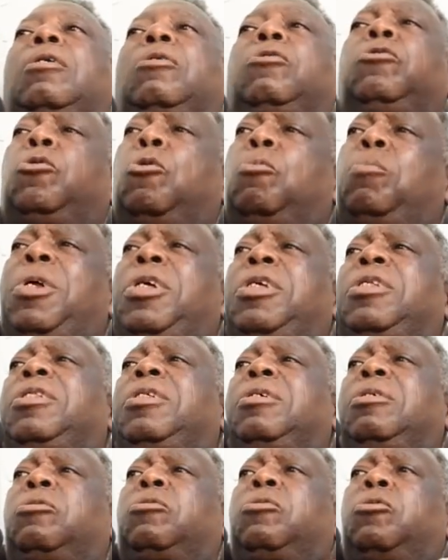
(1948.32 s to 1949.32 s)
So many
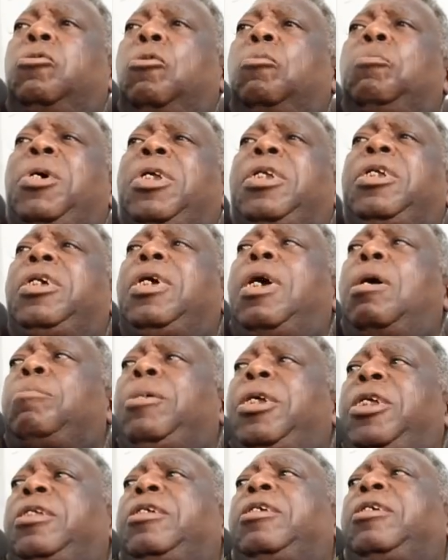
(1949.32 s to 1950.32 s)
things, so many
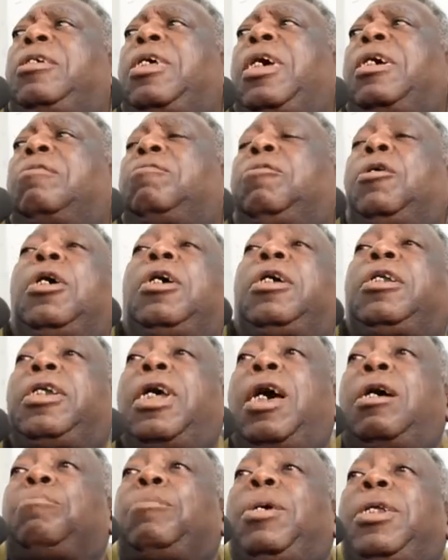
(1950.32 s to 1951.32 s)
amenities are given.
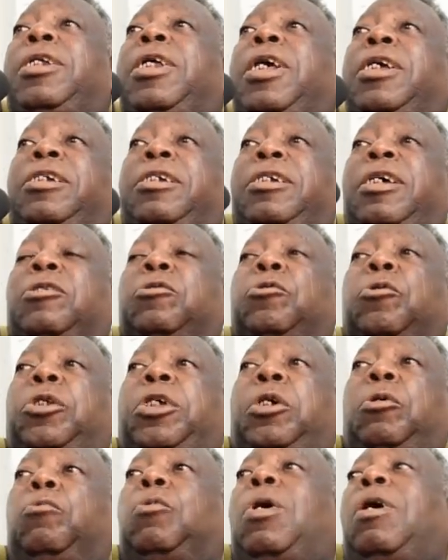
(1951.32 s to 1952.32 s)
There are many Nigerians
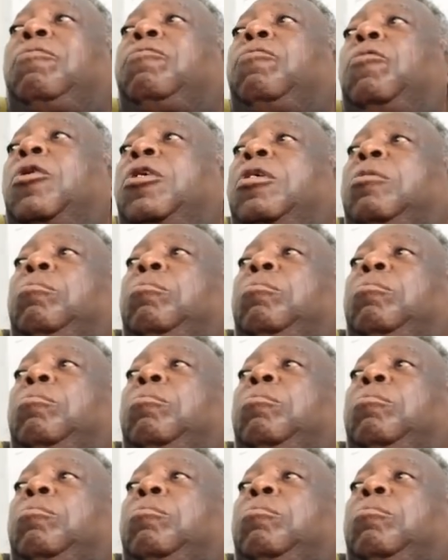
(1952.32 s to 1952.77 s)
today who have worked